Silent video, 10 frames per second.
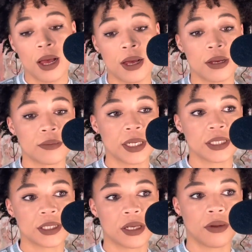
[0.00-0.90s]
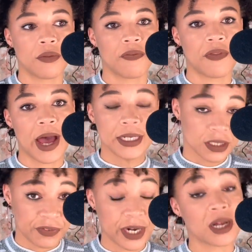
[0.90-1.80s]
And so
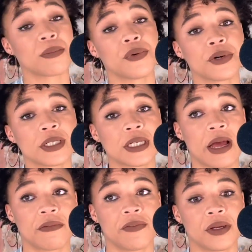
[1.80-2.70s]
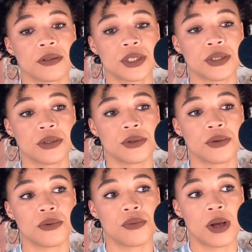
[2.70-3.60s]
that's very important, I feel,
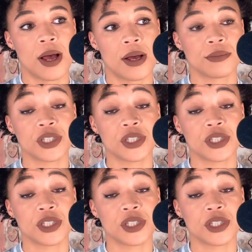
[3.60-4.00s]
to